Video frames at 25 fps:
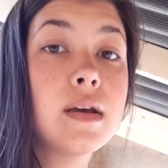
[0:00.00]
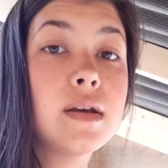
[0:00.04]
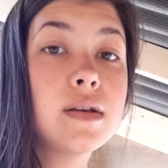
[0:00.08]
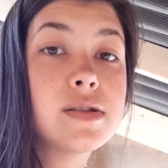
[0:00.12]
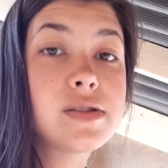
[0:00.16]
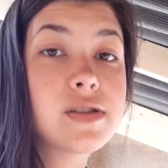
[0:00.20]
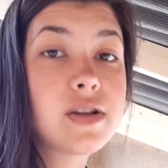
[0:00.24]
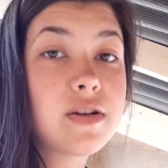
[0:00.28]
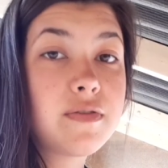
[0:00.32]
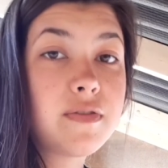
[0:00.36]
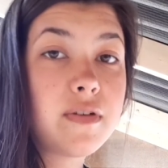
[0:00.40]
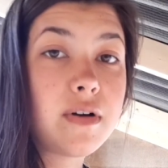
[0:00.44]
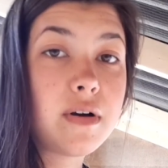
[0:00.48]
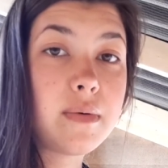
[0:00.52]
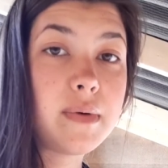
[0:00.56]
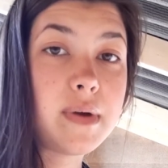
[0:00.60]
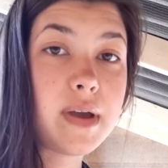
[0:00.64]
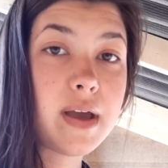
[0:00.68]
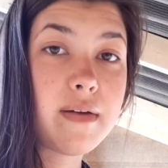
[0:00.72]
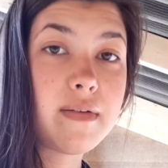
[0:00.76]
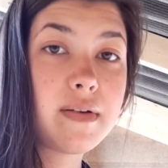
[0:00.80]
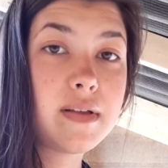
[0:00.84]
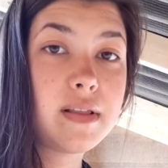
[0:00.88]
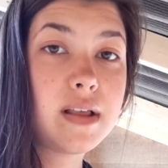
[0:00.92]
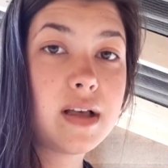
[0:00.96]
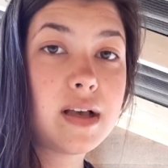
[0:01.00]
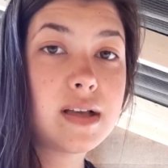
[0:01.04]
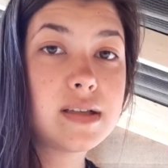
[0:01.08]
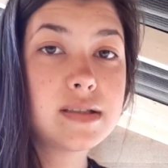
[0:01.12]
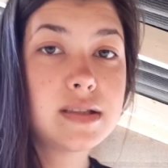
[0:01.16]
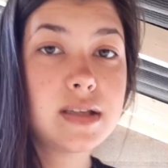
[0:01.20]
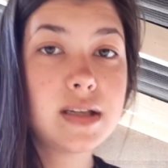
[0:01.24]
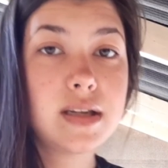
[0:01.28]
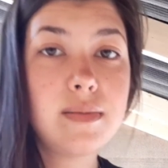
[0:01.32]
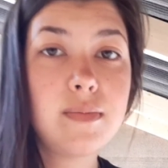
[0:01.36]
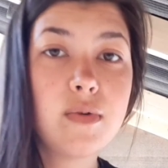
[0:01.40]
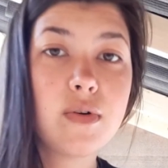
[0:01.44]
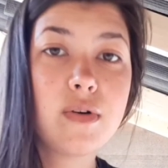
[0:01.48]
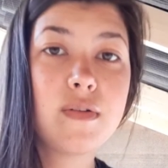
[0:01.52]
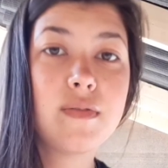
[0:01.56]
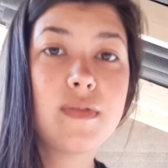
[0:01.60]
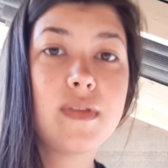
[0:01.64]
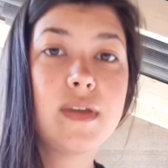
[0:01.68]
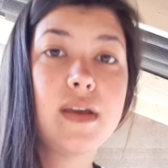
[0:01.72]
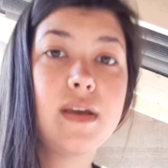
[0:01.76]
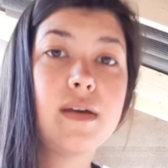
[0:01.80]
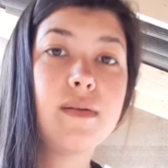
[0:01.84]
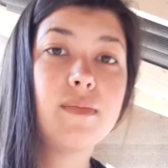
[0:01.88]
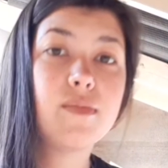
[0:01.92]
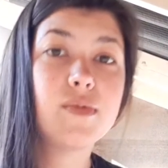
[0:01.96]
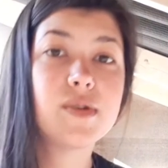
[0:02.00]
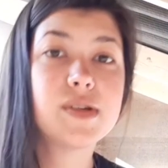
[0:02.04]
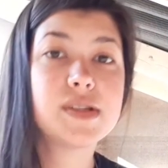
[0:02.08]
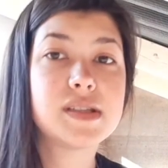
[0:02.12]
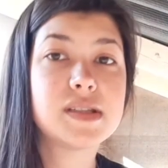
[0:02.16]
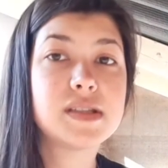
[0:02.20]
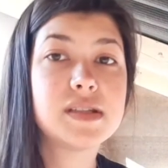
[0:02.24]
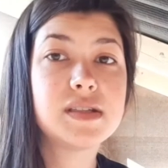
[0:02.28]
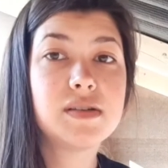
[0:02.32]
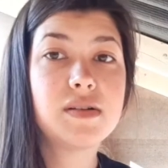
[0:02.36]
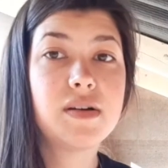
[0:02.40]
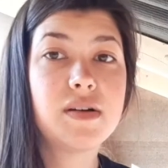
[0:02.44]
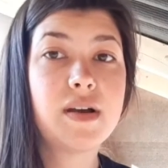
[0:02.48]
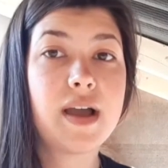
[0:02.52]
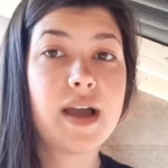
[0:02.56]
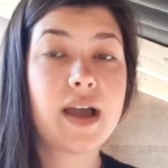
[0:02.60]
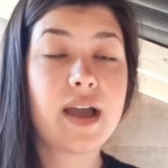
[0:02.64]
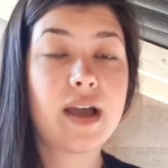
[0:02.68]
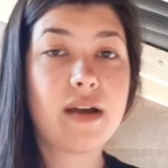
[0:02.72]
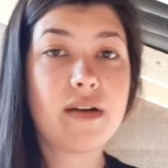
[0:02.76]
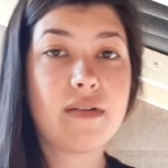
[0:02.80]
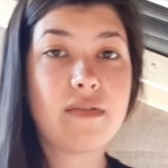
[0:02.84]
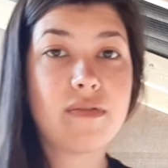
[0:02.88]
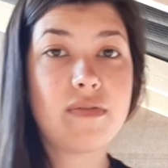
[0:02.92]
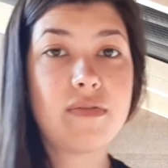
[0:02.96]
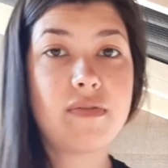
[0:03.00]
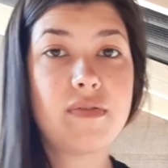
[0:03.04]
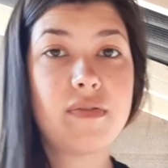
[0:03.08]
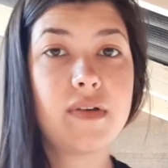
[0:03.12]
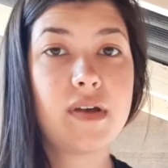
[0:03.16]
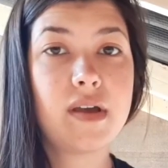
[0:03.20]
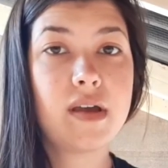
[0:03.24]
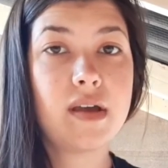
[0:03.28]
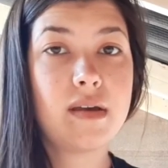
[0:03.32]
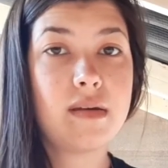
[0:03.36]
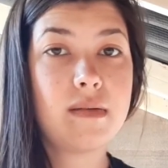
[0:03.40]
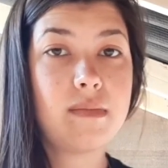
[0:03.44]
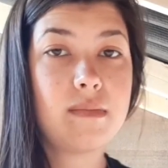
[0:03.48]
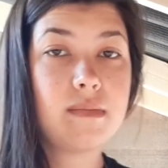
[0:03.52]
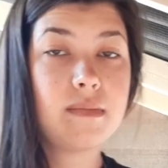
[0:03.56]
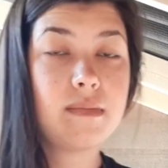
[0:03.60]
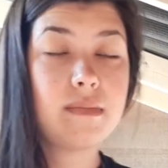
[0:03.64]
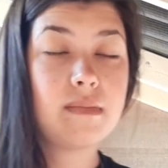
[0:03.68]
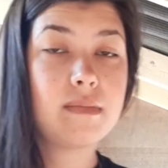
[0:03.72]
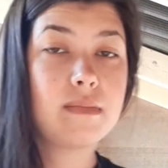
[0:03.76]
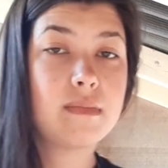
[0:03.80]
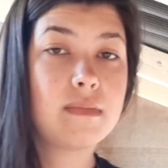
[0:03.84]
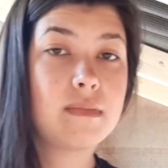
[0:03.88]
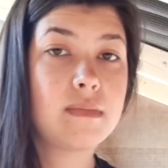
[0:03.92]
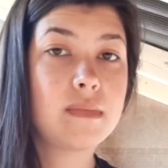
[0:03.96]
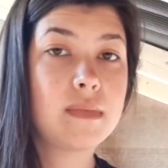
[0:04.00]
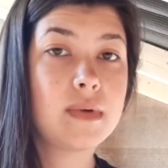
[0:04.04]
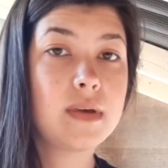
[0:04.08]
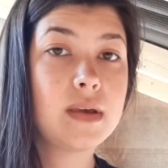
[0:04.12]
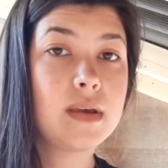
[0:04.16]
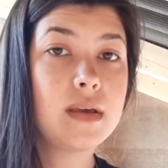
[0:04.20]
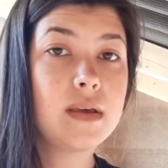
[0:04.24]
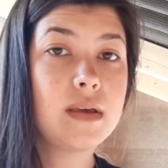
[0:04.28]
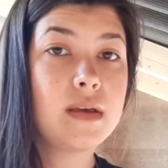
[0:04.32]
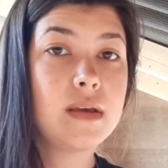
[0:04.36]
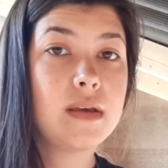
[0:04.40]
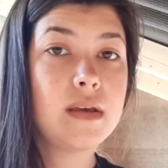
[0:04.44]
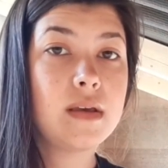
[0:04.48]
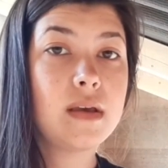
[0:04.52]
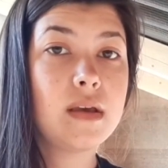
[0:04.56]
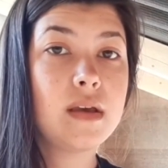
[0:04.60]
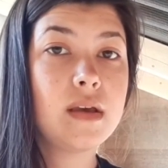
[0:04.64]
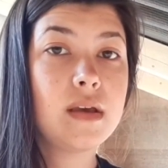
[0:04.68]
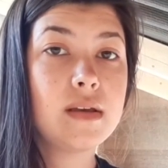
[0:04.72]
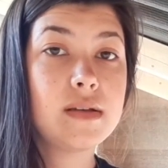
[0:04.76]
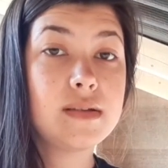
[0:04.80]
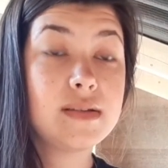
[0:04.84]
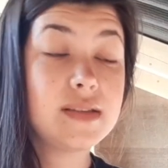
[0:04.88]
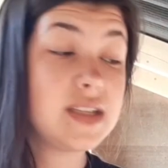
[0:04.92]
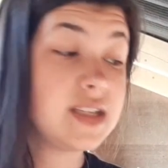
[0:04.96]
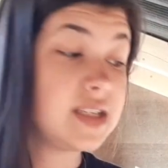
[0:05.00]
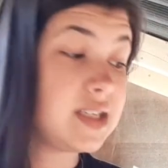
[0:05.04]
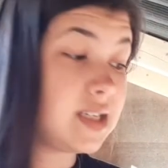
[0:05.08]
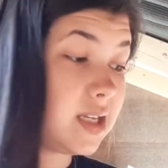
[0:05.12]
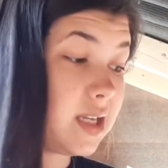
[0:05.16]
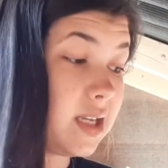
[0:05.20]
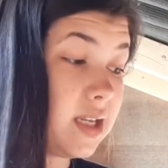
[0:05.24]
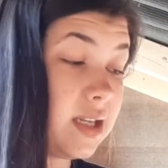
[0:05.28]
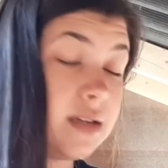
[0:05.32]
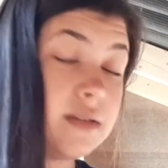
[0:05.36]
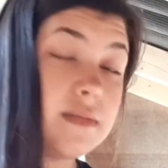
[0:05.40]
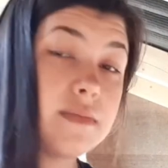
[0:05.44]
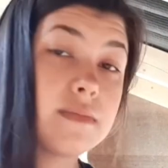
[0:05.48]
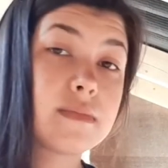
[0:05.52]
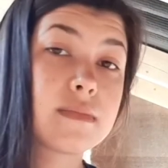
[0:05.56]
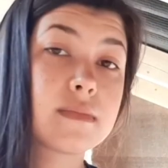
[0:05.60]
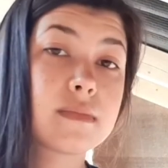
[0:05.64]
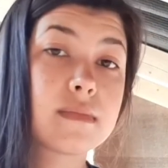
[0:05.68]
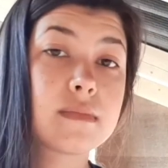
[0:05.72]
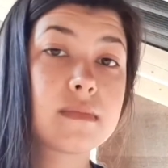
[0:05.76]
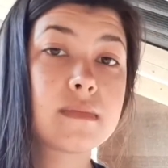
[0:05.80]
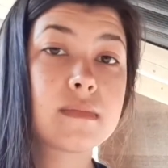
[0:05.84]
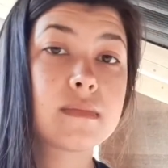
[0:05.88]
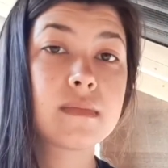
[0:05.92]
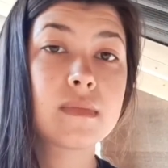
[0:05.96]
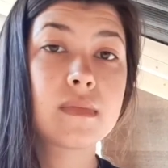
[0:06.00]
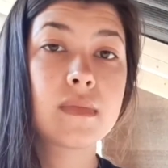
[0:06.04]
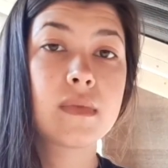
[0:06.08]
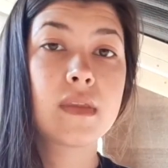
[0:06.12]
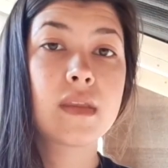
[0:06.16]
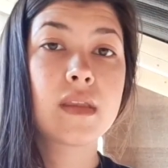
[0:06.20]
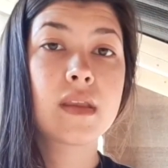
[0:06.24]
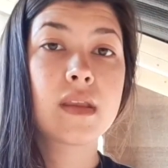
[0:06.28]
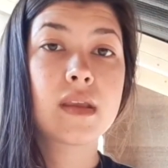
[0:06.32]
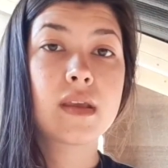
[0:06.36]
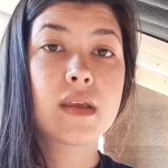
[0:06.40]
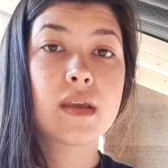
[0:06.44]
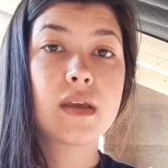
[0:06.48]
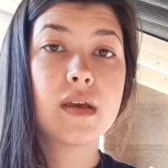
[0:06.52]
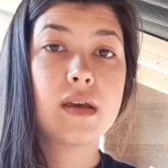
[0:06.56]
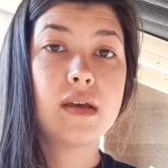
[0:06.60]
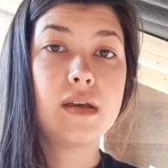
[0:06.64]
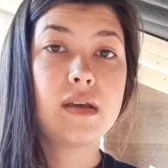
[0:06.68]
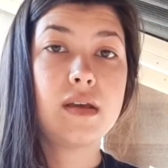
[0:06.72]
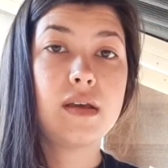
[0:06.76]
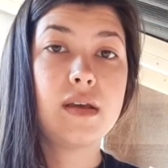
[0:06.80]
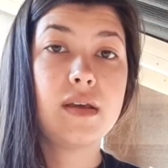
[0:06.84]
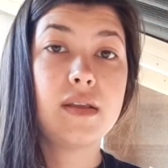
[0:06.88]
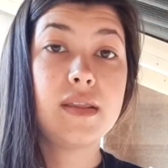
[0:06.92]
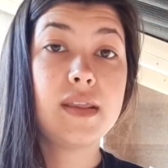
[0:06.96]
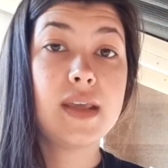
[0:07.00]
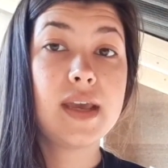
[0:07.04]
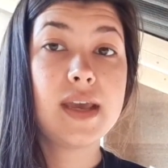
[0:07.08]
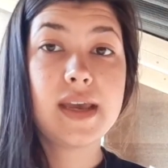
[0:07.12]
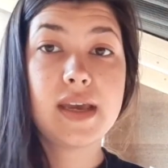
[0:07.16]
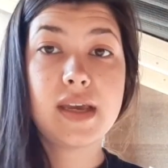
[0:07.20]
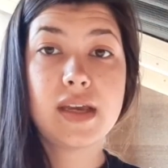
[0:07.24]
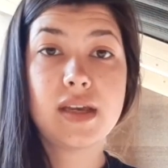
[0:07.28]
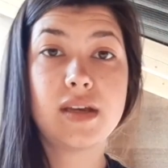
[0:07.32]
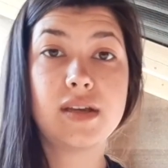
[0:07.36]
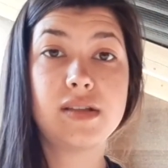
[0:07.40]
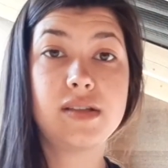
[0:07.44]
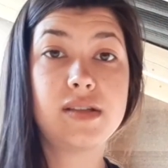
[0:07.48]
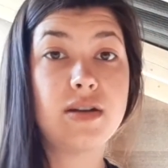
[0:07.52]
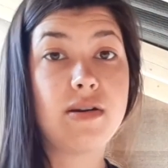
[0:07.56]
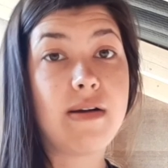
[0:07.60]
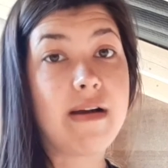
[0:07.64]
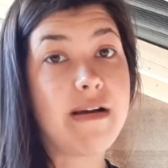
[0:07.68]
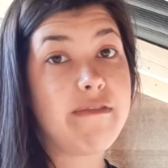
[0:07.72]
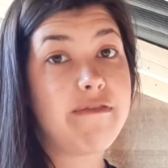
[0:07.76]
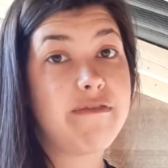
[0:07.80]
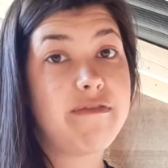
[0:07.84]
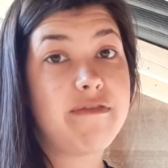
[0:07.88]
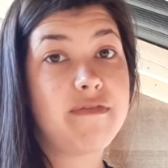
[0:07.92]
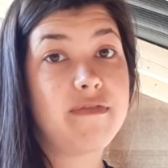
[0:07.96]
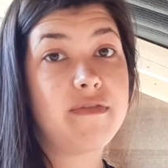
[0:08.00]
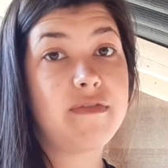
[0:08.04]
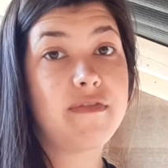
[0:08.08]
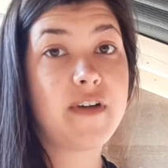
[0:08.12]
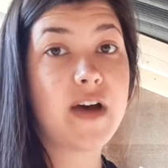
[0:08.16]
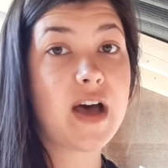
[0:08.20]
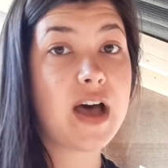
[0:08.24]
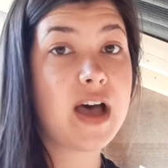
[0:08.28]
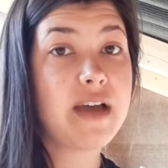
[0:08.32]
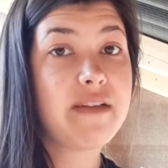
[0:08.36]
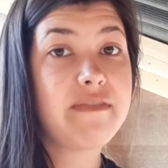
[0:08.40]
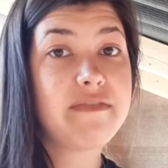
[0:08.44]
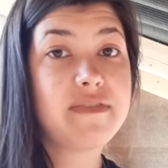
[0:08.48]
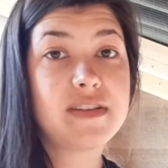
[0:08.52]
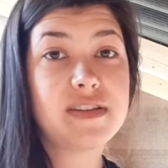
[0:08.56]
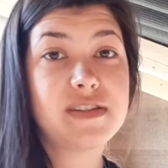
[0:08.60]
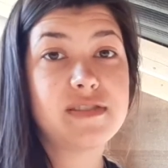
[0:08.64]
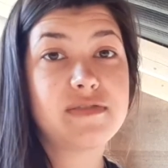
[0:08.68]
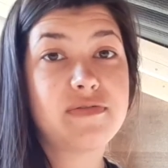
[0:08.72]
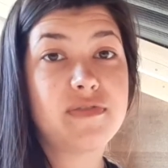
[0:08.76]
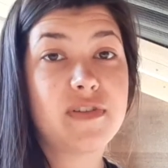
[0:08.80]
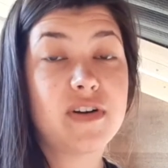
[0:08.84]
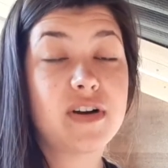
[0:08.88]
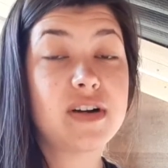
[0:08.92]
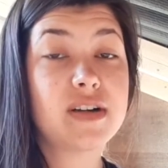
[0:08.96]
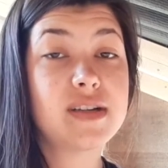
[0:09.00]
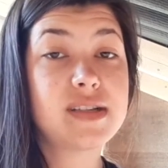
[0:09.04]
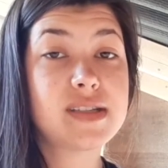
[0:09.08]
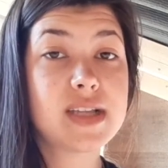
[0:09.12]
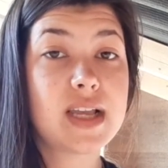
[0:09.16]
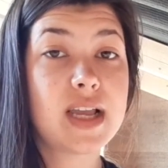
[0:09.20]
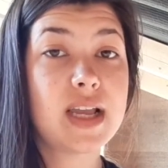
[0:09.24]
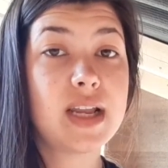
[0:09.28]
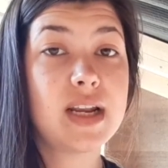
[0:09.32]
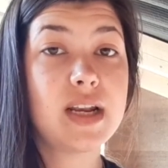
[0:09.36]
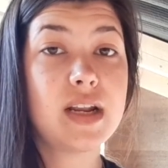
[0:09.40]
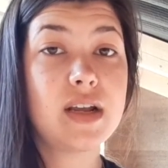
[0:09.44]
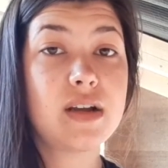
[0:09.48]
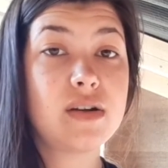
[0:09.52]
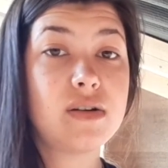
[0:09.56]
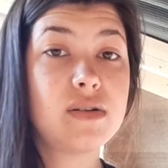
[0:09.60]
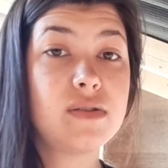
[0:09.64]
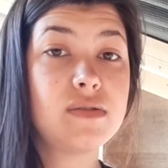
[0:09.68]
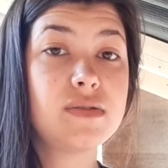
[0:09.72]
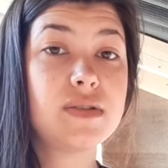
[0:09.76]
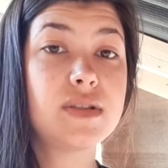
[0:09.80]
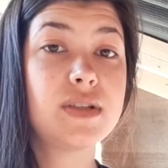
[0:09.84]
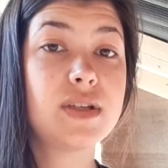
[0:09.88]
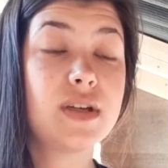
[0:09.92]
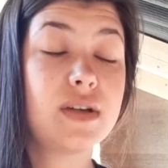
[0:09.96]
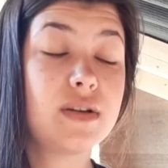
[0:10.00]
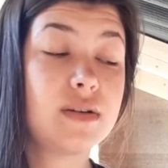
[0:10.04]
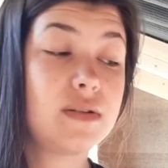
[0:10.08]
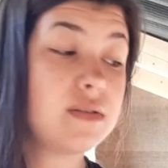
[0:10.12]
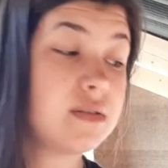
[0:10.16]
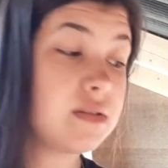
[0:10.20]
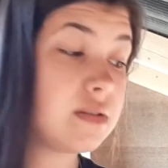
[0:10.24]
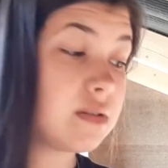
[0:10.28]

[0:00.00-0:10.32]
So far we haven't lost any more of them. We still have the 10. They still have 5 as far as I know, so